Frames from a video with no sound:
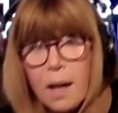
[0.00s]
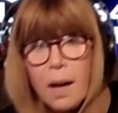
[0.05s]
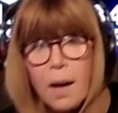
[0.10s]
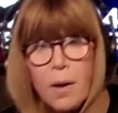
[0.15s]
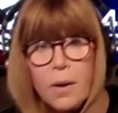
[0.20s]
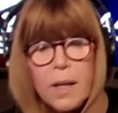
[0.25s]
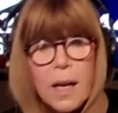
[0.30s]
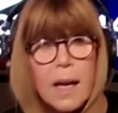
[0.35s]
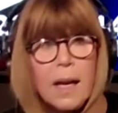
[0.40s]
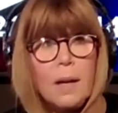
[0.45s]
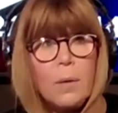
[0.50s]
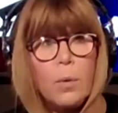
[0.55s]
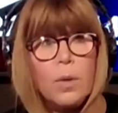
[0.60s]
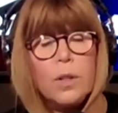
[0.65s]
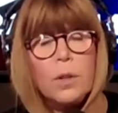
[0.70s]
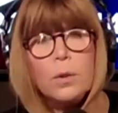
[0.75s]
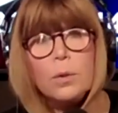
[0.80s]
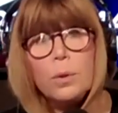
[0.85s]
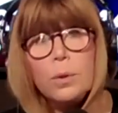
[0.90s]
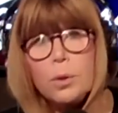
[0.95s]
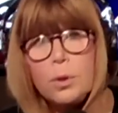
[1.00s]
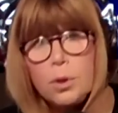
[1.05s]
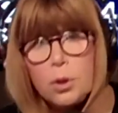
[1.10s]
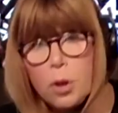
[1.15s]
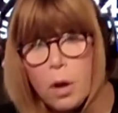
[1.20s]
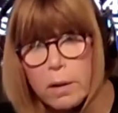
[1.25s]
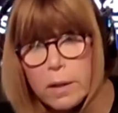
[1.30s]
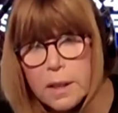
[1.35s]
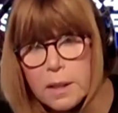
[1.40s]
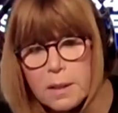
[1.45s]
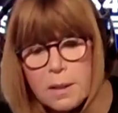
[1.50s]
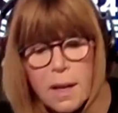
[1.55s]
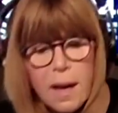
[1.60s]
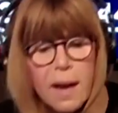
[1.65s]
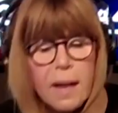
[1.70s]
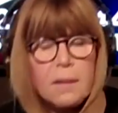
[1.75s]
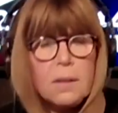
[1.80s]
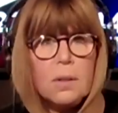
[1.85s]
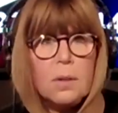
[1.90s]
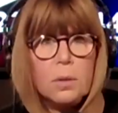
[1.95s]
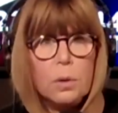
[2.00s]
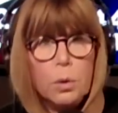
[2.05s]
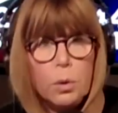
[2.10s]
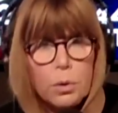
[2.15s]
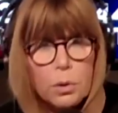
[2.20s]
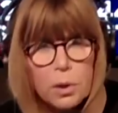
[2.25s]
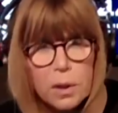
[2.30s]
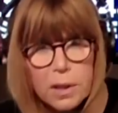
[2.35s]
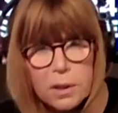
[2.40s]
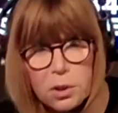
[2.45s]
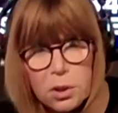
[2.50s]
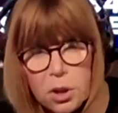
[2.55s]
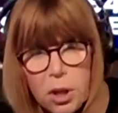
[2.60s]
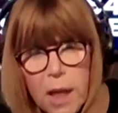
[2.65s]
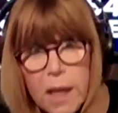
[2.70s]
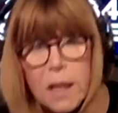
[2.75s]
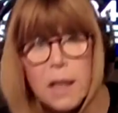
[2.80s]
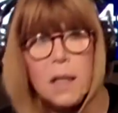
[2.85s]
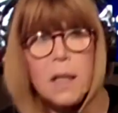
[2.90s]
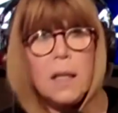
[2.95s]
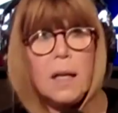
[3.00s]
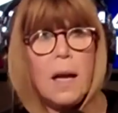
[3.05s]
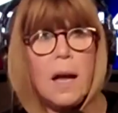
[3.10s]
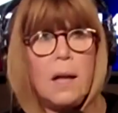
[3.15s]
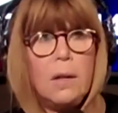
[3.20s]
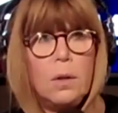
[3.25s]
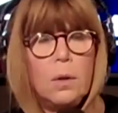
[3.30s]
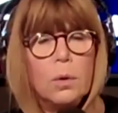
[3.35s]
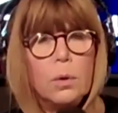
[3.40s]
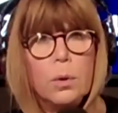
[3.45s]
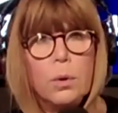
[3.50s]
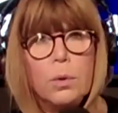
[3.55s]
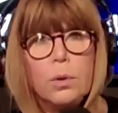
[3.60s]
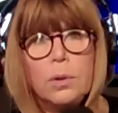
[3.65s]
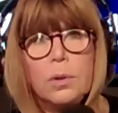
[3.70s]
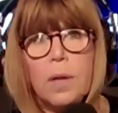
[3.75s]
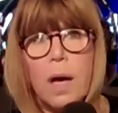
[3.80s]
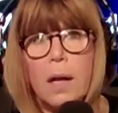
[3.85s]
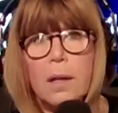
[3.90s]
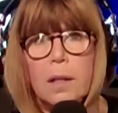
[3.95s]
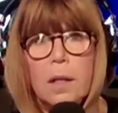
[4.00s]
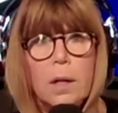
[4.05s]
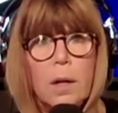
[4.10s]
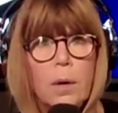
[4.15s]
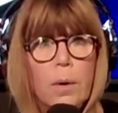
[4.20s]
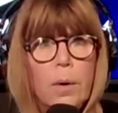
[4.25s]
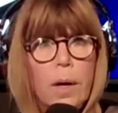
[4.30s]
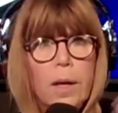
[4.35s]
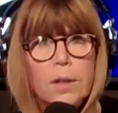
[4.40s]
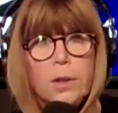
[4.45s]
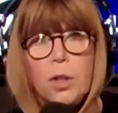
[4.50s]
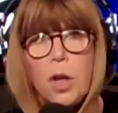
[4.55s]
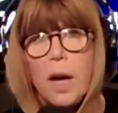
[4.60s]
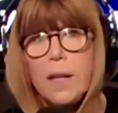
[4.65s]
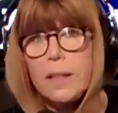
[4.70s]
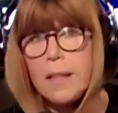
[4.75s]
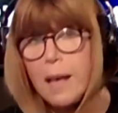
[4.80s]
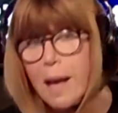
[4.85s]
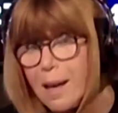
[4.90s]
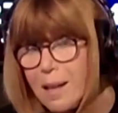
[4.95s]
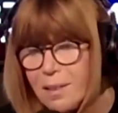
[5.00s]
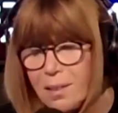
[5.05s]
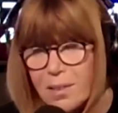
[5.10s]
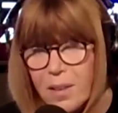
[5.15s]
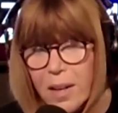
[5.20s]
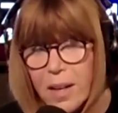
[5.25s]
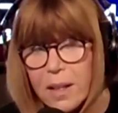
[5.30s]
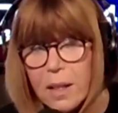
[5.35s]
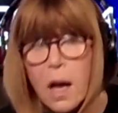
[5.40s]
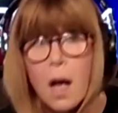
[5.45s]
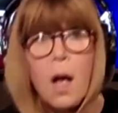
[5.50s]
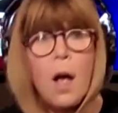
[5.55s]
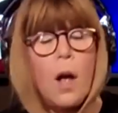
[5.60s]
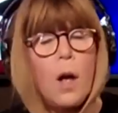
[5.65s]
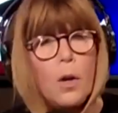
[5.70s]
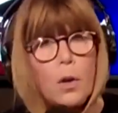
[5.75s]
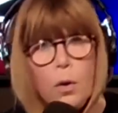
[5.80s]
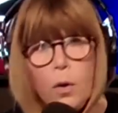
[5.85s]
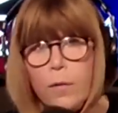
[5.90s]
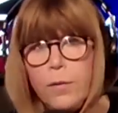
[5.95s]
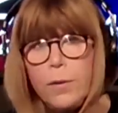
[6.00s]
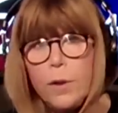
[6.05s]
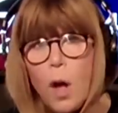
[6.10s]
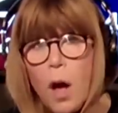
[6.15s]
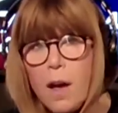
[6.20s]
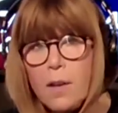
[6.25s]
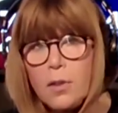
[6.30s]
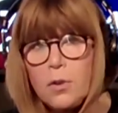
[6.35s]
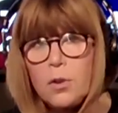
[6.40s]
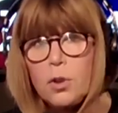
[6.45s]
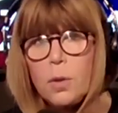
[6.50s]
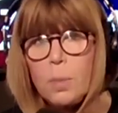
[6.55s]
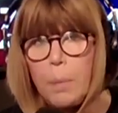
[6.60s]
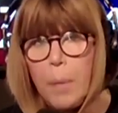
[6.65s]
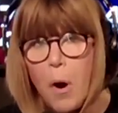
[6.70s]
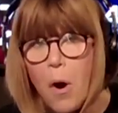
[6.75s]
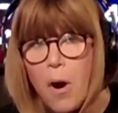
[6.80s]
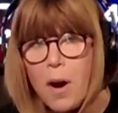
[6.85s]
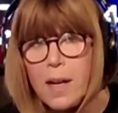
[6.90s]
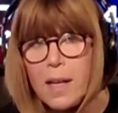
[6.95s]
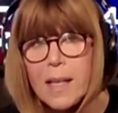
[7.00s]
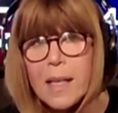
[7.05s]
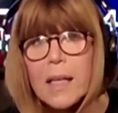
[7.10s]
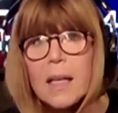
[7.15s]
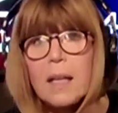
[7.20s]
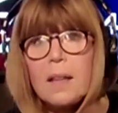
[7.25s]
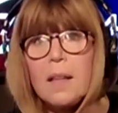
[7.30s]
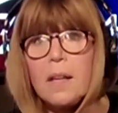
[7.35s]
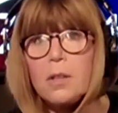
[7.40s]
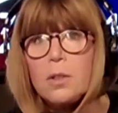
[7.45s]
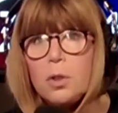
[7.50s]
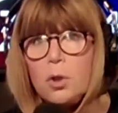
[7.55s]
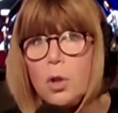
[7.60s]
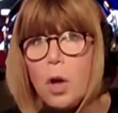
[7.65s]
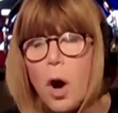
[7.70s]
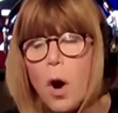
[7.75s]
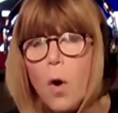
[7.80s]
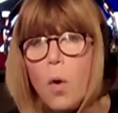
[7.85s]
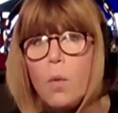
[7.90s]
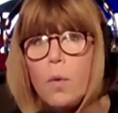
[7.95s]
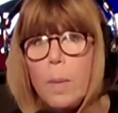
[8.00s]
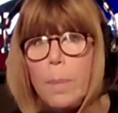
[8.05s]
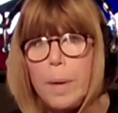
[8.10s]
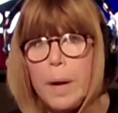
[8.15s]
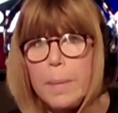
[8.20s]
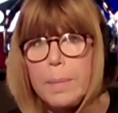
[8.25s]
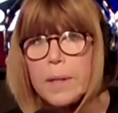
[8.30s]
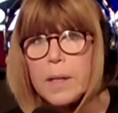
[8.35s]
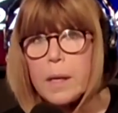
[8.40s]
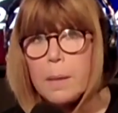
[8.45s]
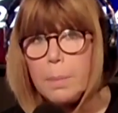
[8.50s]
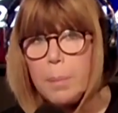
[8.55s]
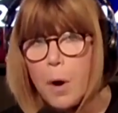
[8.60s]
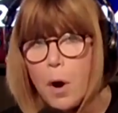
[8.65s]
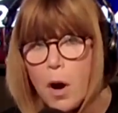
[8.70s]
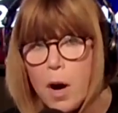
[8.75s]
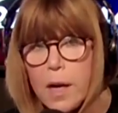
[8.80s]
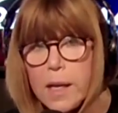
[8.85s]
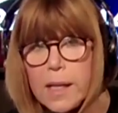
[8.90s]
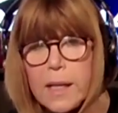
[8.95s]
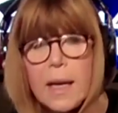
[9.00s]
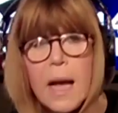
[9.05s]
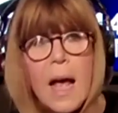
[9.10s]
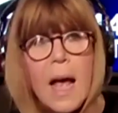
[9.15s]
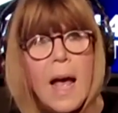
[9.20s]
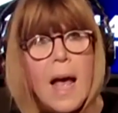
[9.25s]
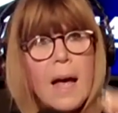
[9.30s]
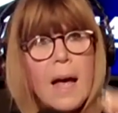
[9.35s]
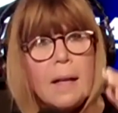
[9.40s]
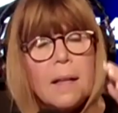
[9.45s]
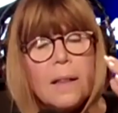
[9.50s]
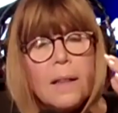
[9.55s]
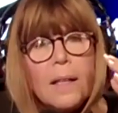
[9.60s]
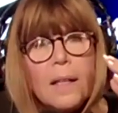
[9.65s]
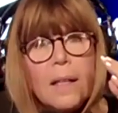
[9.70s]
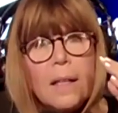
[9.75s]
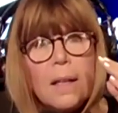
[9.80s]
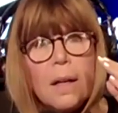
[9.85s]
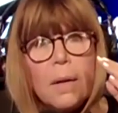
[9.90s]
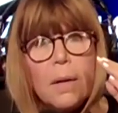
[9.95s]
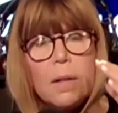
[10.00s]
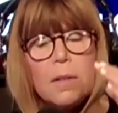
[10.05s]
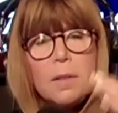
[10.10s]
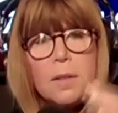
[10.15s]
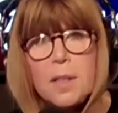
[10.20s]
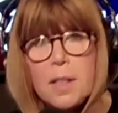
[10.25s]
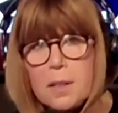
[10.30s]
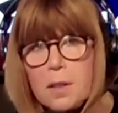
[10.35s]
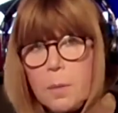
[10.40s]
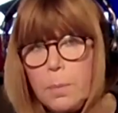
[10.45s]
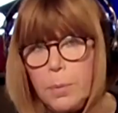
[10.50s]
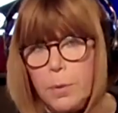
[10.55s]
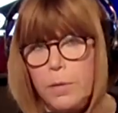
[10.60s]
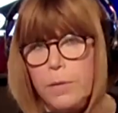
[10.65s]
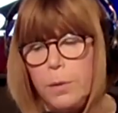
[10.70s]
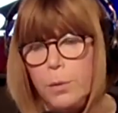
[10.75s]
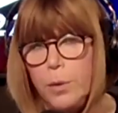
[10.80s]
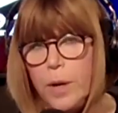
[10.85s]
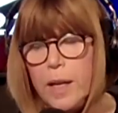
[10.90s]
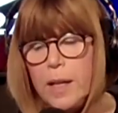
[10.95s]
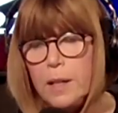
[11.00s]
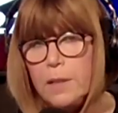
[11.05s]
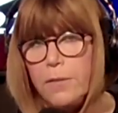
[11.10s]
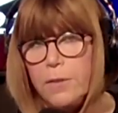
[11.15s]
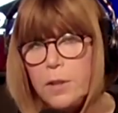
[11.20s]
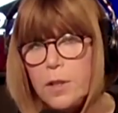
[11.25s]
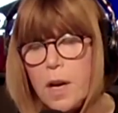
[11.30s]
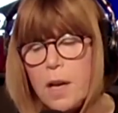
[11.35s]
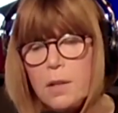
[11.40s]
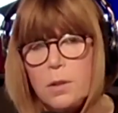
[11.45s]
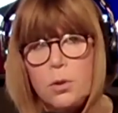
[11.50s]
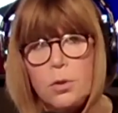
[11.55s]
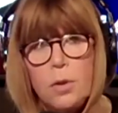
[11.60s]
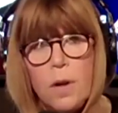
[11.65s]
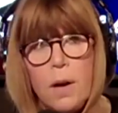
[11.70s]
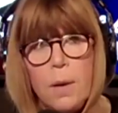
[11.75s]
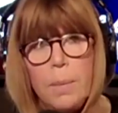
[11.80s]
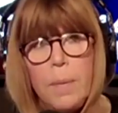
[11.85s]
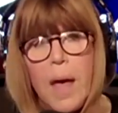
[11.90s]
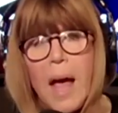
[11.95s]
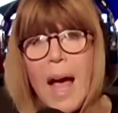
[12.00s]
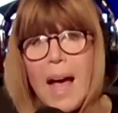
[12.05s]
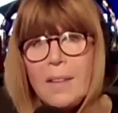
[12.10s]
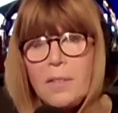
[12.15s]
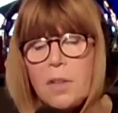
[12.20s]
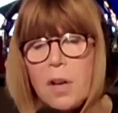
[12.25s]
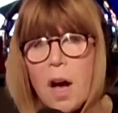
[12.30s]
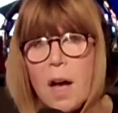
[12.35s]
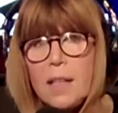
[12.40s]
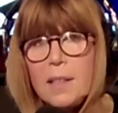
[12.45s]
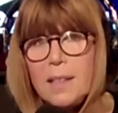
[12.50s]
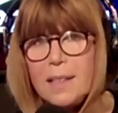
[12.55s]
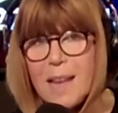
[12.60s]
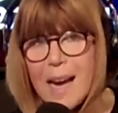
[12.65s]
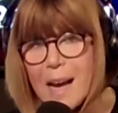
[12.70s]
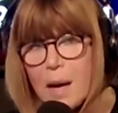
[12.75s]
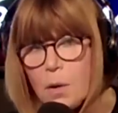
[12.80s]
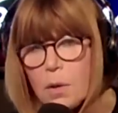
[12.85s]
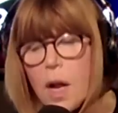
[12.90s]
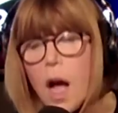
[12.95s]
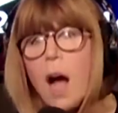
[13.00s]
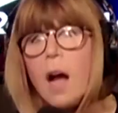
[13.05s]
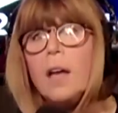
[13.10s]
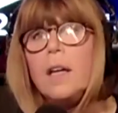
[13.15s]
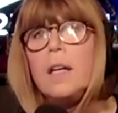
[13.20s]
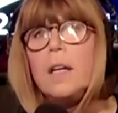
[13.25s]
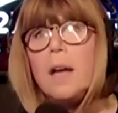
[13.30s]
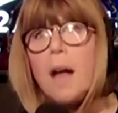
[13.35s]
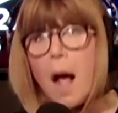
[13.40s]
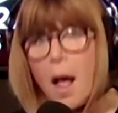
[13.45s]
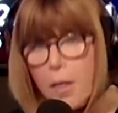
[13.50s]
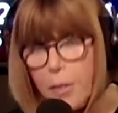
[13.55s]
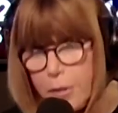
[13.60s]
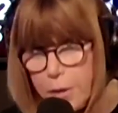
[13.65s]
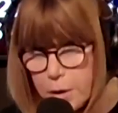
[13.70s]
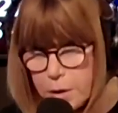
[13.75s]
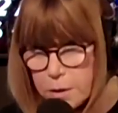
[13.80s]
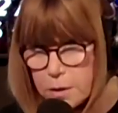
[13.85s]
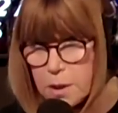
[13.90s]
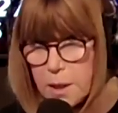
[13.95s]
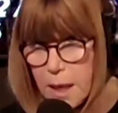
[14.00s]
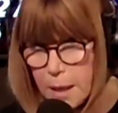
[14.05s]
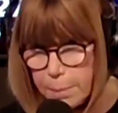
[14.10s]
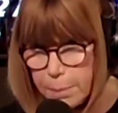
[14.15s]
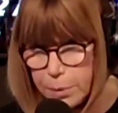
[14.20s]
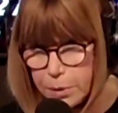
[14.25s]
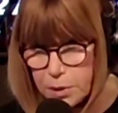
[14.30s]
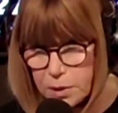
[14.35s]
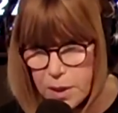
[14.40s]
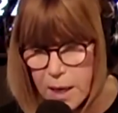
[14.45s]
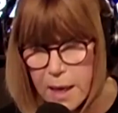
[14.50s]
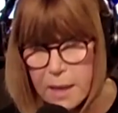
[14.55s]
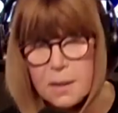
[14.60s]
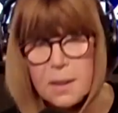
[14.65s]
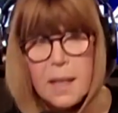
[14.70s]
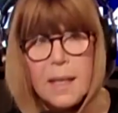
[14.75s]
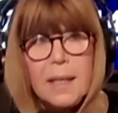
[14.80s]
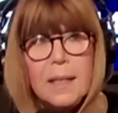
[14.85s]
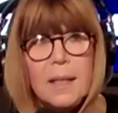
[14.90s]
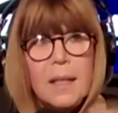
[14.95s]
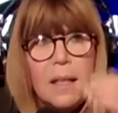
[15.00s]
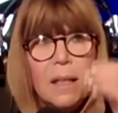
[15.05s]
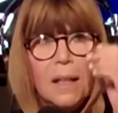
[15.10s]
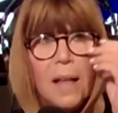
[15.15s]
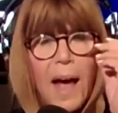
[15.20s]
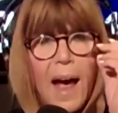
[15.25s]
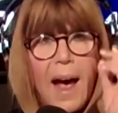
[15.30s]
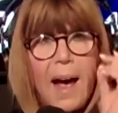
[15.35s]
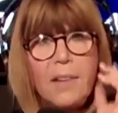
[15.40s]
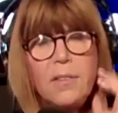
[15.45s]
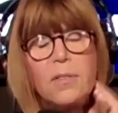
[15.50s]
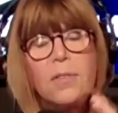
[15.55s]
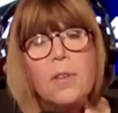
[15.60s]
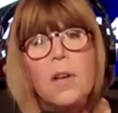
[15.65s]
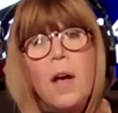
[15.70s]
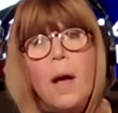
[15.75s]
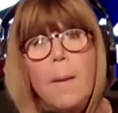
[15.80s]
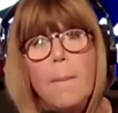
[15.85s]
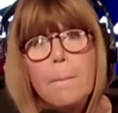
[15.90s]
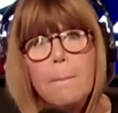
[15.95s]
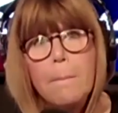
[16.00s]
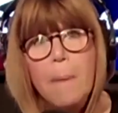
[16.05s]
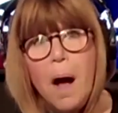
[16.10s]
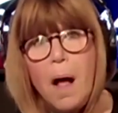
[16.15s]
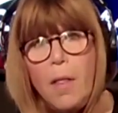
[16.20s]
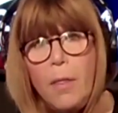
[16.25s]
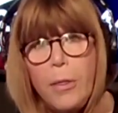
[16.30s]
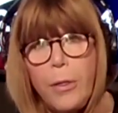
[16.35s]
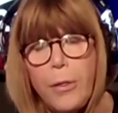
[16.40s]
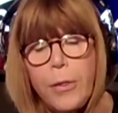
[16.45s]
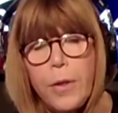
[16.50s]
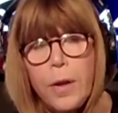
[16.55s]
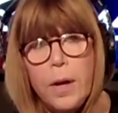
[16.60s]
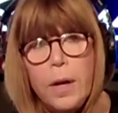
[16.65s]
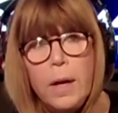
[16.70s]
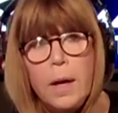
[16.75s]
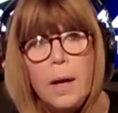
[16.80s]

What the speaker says: okay, when you lose Charlie Dent and you lose Liz Cheney and you lose, John Kasich, you've lost your party. There's no Republican Party. The disapproval rating for Donald Trump has gone down another 10% in the last month.